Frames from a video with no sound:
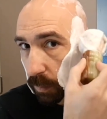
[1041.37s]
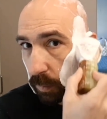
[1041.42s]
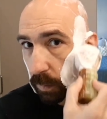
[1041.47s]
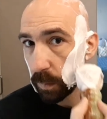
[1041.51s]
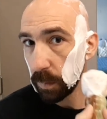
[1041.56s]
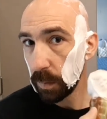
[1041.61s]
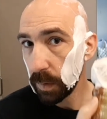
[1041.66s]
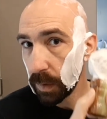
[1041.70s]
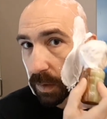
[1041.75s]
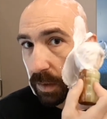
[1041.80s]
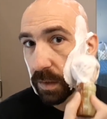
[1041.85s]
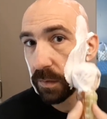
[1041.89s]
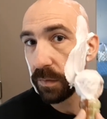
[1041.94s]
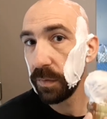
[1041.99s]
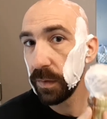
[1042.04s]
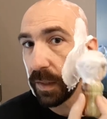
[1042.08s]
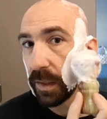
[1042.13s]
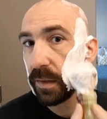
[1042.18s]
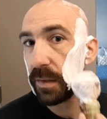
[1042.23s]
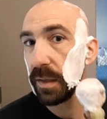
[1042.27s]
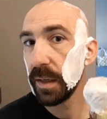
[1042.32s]
really
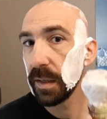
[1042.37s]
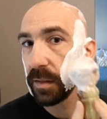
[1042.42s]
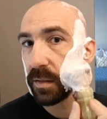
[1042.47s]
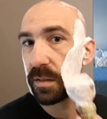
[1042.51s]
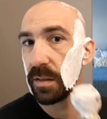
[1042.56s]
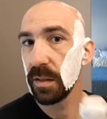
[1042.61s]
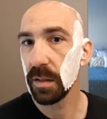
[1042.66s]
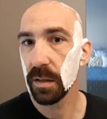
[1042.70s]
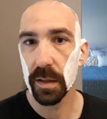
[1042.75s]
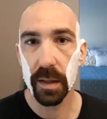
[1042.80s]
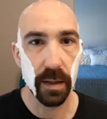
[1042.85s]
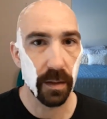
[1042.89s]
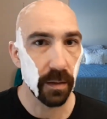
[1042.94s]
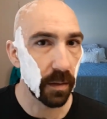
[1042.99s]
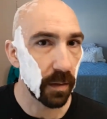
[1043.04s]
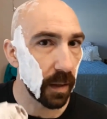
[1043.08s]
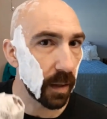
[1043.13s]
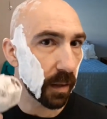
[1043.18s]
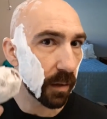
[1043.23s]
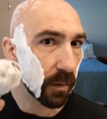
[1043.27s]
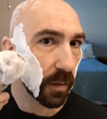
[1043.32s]
fantastic
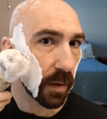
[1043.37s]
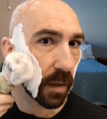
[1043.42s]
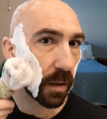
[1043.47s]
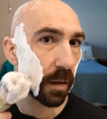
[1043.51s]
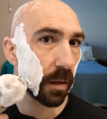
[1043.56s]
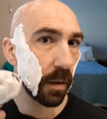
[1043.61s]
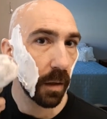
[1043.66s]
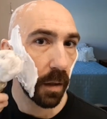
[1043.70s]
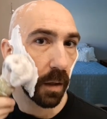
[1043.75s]
lather out of it.